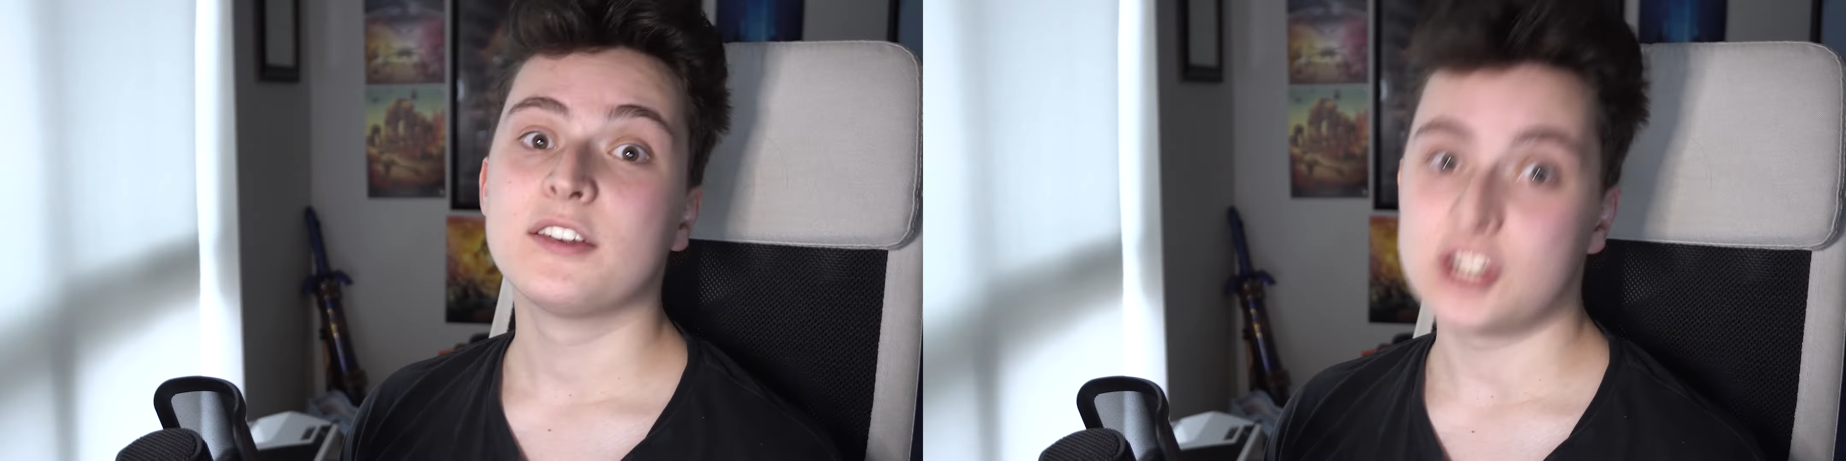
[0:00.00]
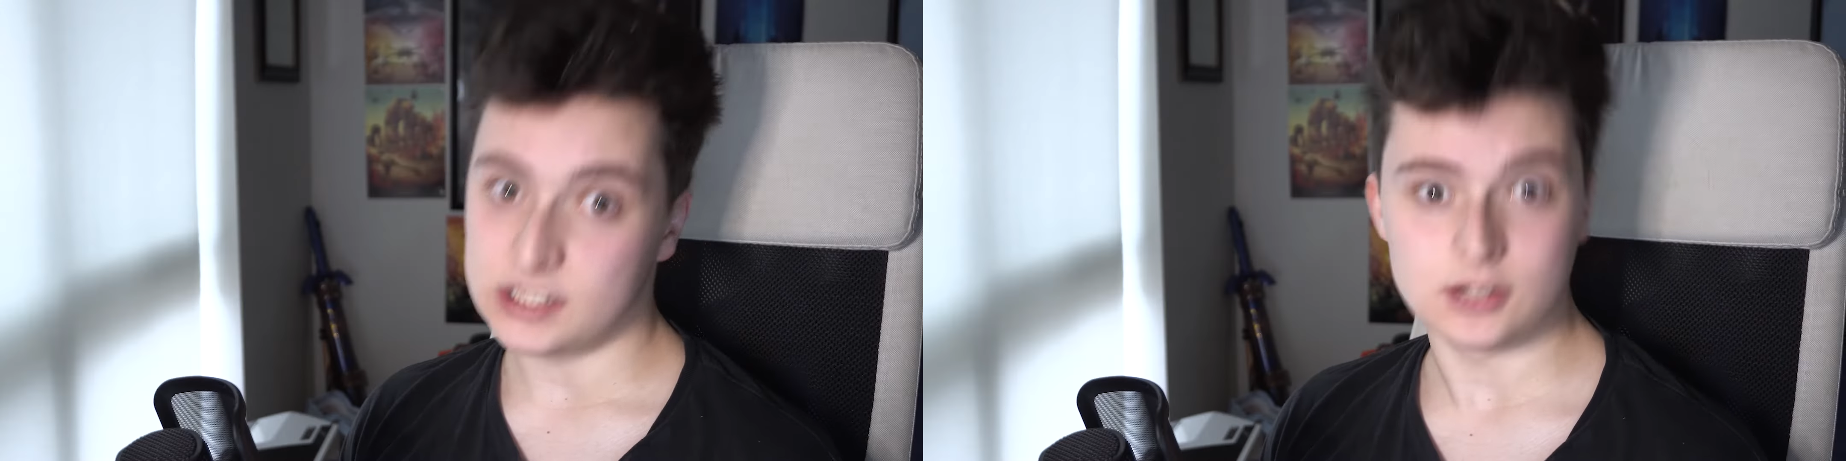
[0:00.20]

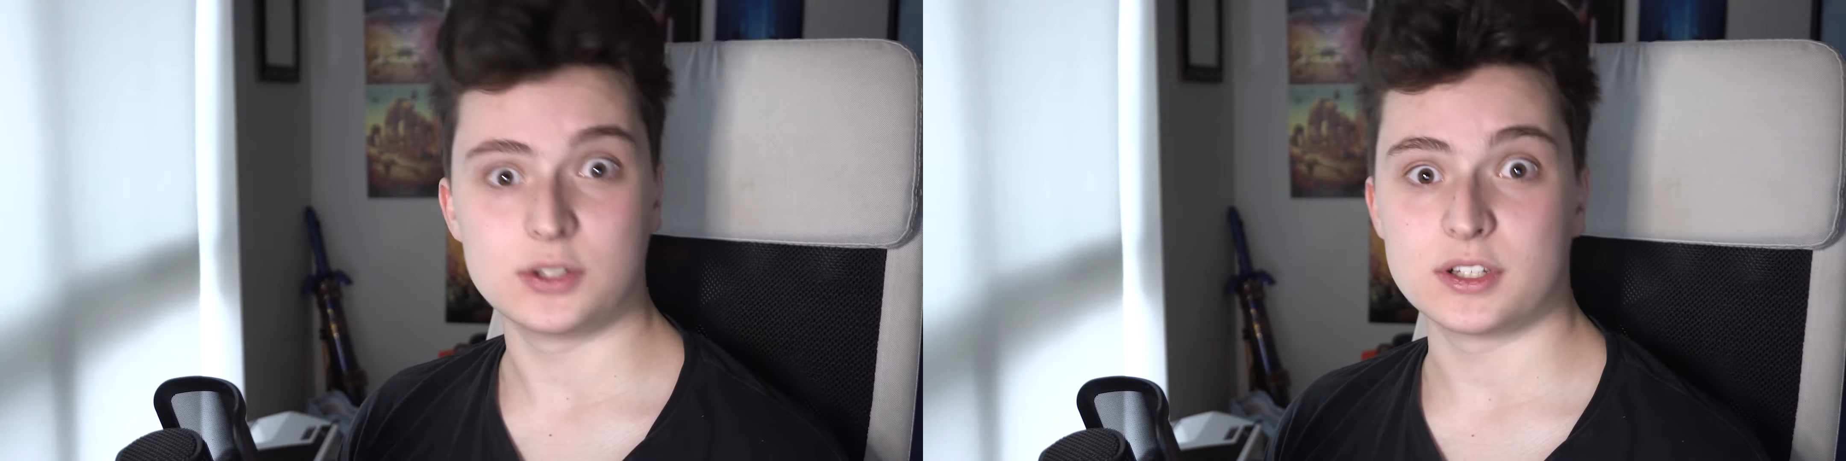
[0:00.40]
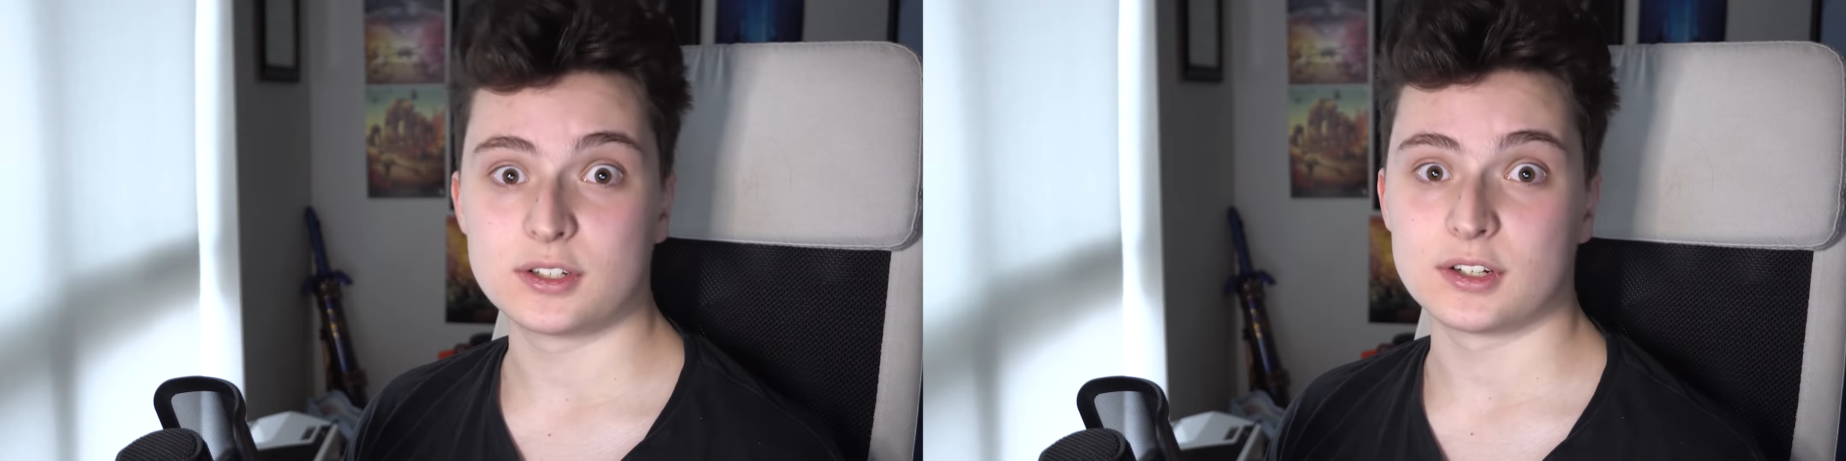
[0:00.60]
she
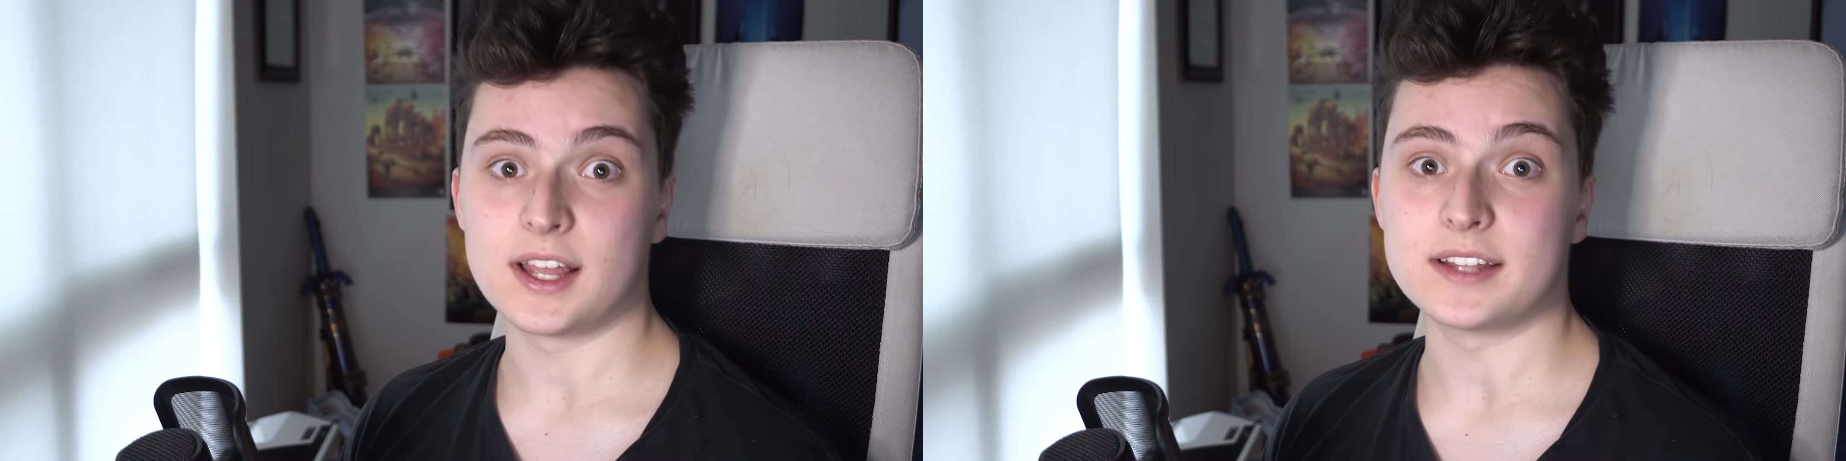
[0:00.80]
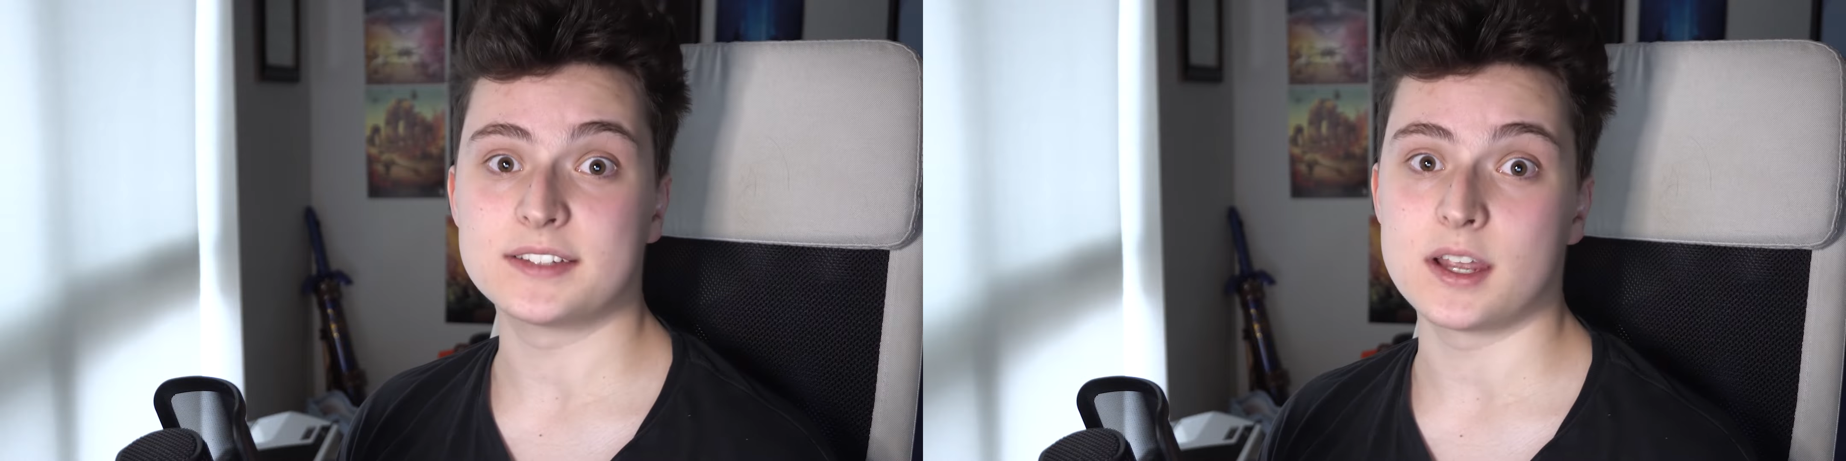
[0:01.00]
loses her
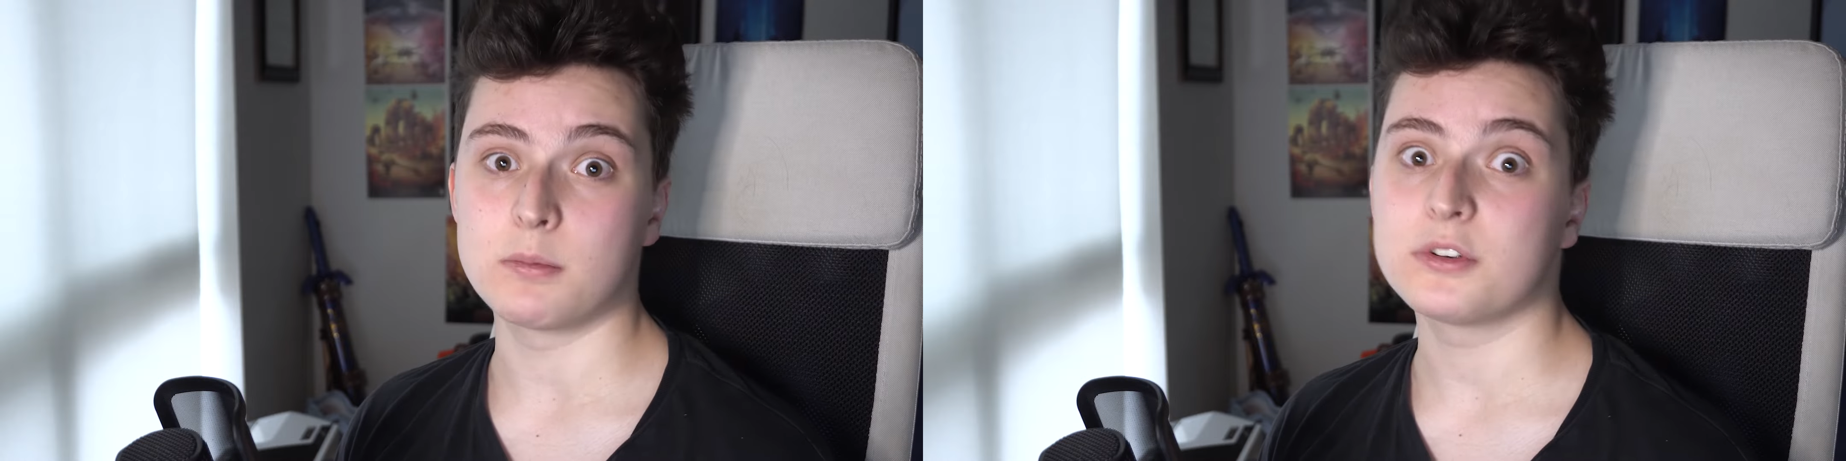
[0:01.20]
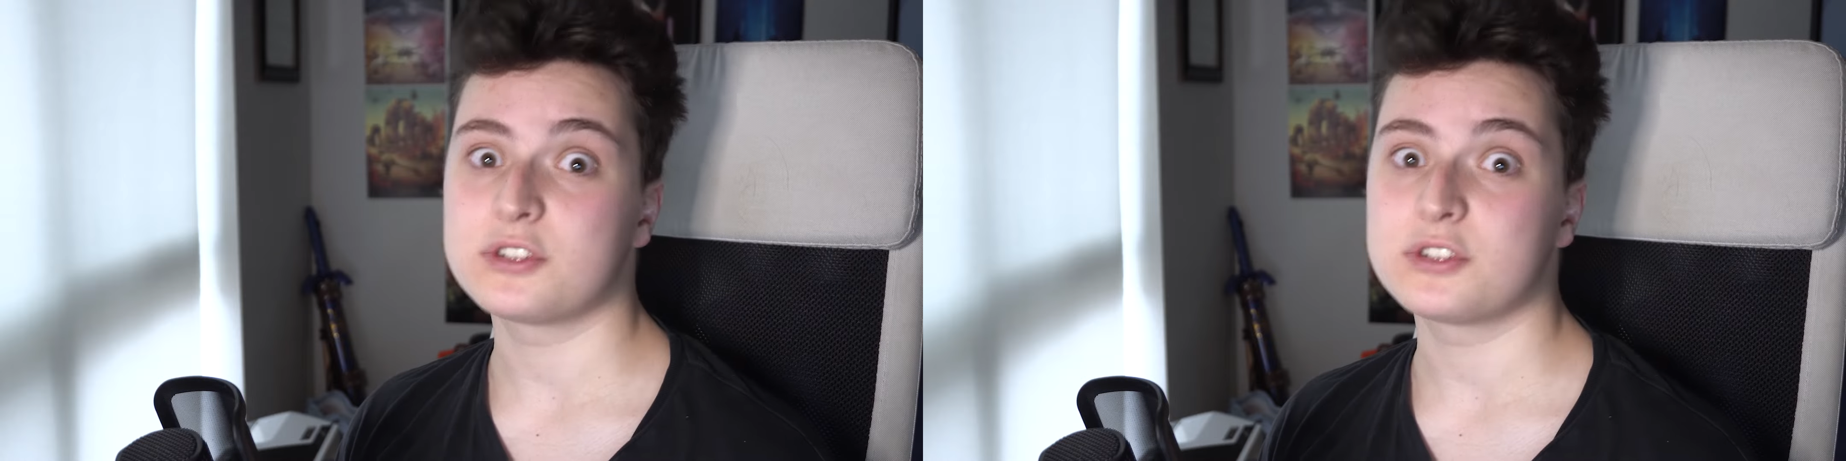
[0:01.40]
lightsaber.